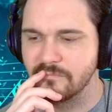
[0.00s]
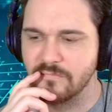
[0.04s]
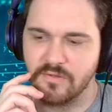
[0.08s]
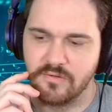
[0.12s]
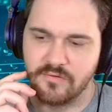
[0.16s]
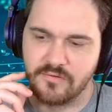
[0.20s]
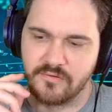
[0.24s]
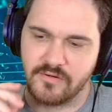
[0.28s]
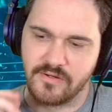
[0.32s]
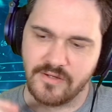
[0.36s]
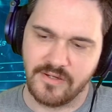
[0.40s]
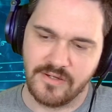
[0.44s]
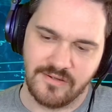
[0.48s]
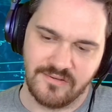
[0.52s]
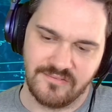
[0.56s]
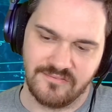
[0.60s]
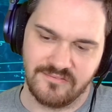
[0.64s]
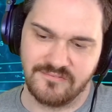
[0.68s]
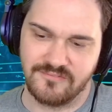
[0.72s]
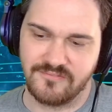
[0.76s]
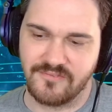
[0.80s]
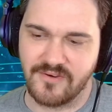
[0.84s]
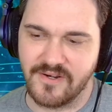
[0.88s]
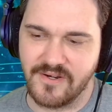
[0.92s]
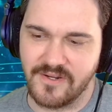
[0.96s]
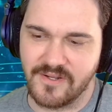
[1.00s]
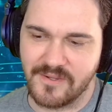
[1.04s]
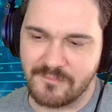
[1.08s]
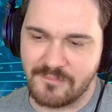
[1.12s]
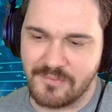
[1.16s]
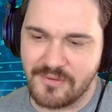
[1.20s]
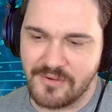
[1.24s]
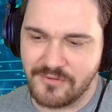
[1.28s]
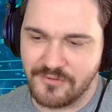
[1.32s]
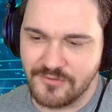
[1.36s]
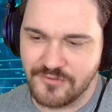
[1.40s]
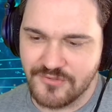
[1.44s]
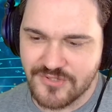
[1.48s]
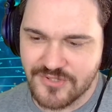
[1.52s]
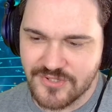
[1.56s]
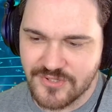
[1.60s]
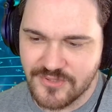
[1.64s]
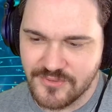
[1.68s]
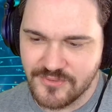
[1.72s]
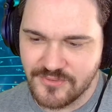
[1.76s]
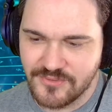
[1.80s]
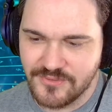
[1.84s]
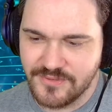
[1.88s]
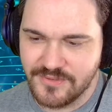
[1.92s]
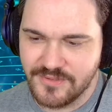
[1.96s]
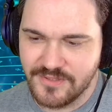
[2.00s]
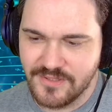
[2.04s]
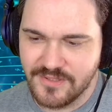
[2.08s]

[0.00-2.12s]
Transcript: Alright, riding a pedal tone.